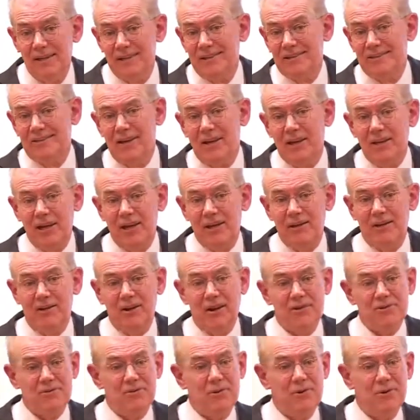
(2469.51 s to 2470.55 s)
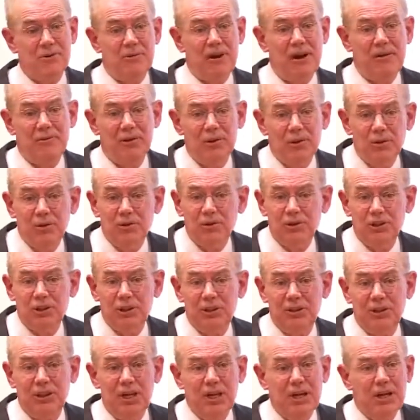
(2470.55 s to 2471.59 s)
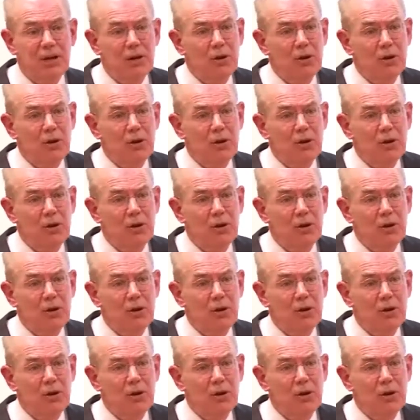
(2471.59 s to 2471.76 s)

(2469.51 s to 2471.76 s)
Just on the Industrial Revolution,